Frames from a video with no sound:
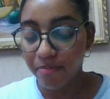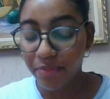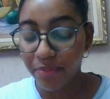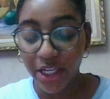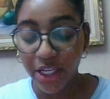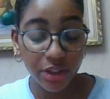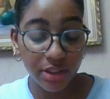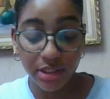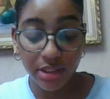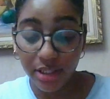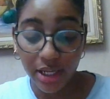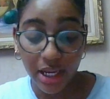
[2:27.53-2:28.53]

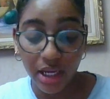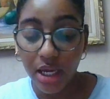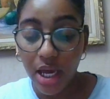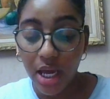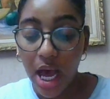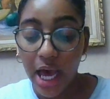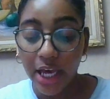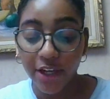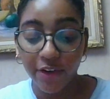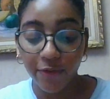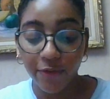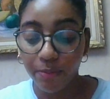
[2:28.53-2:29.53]
Patients say,
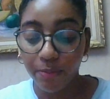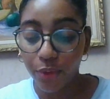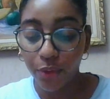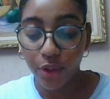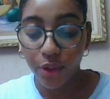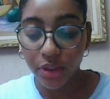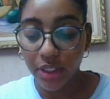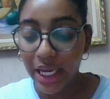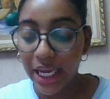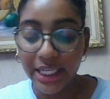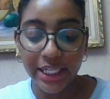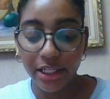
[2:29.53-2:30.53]
I've put on
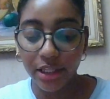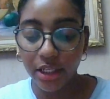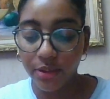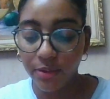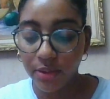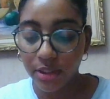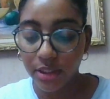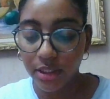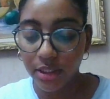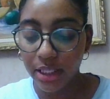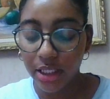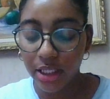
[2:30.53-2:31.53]
8 kilos
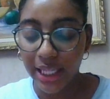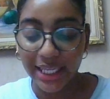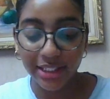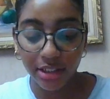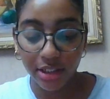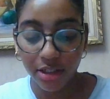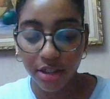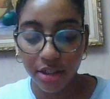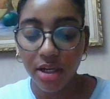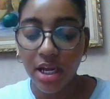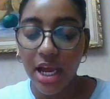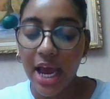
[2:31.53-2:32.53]
in the last
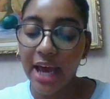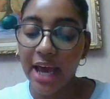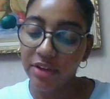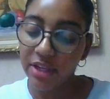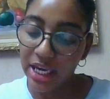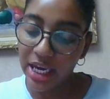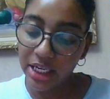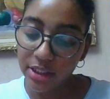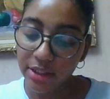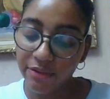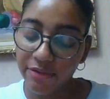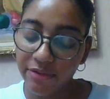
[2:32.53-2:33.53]
year. I've
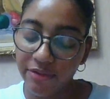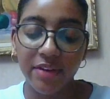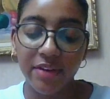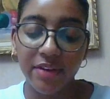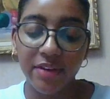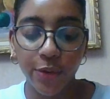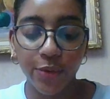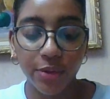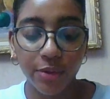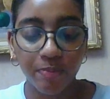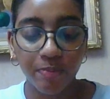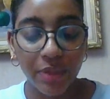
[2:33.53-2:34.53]
gained 5
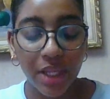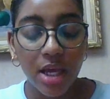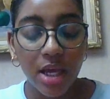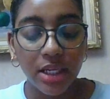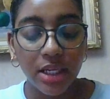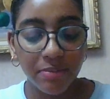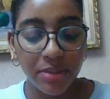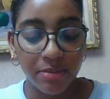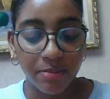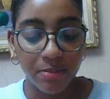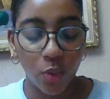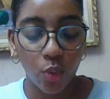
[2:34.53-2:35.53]
kilos.
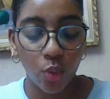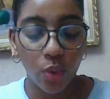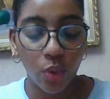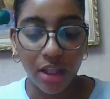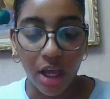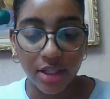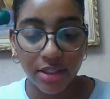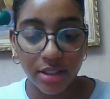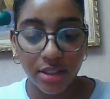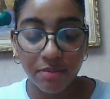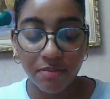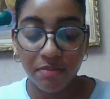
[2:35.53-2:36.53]
Symptom weight
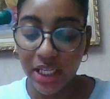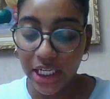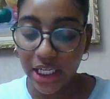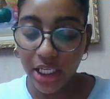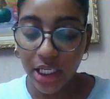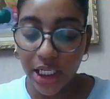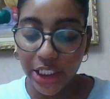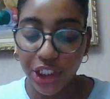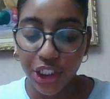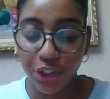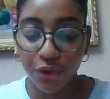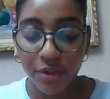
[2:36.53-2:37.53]
loss, meaning
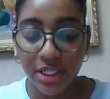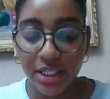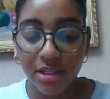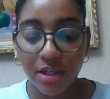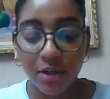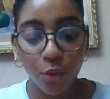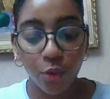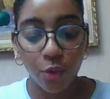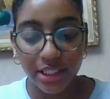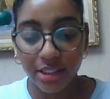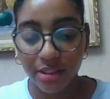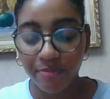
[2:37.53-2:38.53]
decrease in
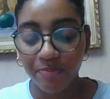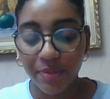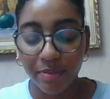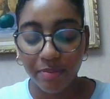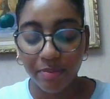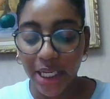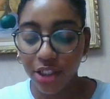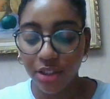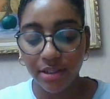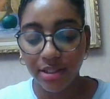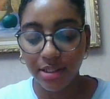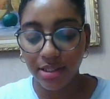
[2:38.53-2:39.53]
weight.
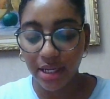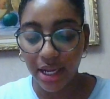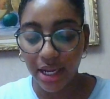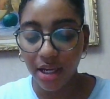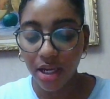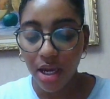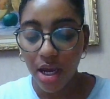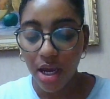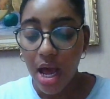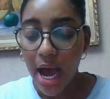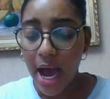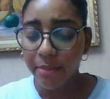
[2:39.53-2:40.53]
Patients say,
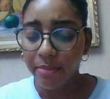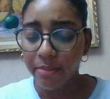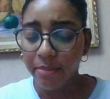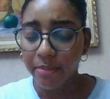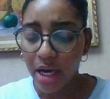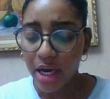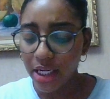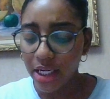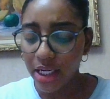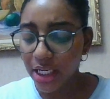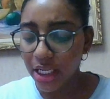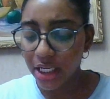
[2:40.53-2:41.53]
I'm not
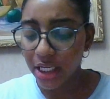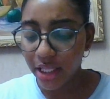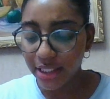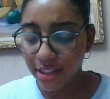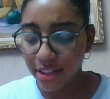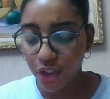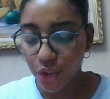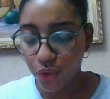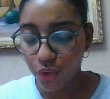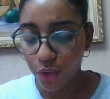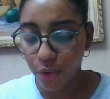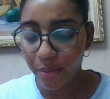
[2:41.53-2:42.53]
eating any less than
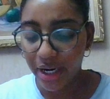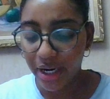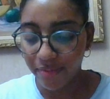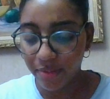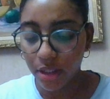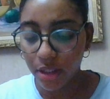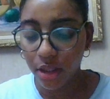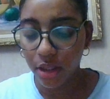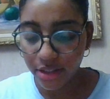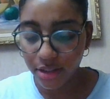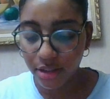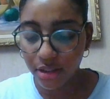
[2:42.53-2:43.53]
usual, but I've
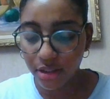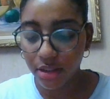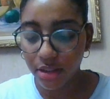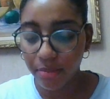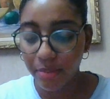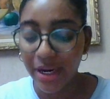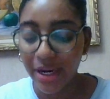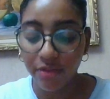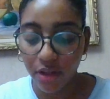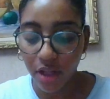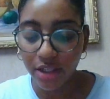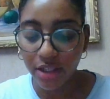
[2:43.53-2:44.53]

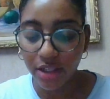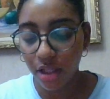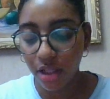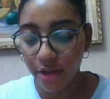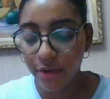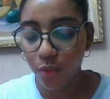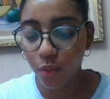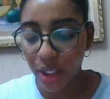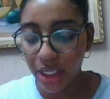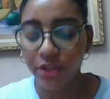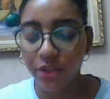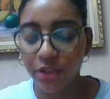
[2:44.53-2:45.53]
lost a lot of
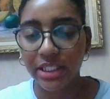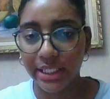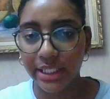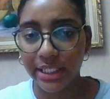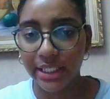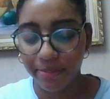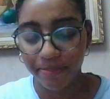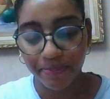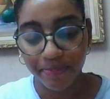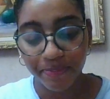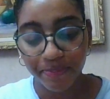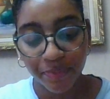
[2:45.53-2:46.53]
weight recently.
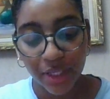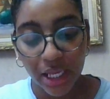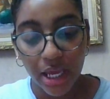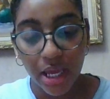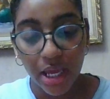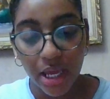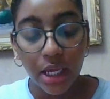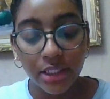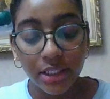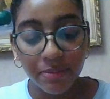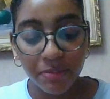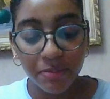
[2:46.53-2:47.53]

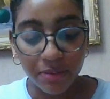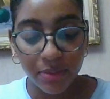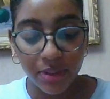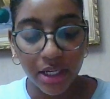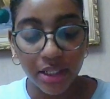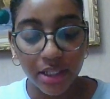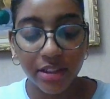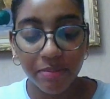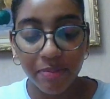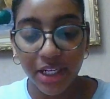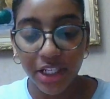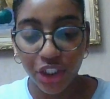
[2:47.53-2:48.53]
Symptom
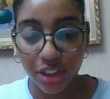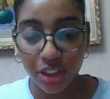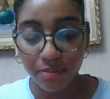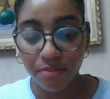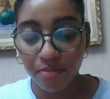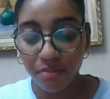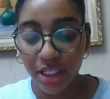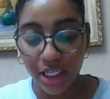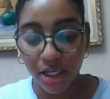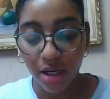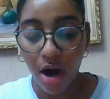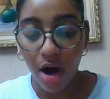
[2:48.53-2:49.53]
constipation,
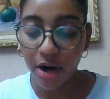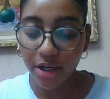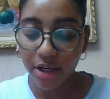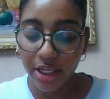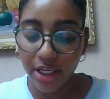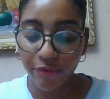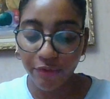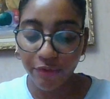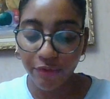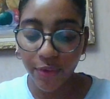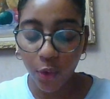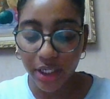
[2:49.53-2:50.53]
meaning hard,
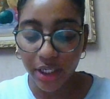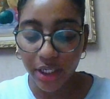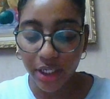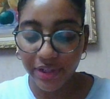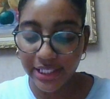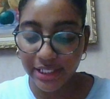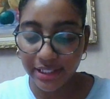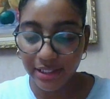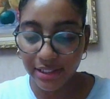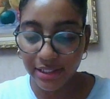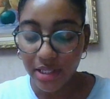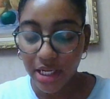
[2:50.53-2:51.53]
infrequent feces.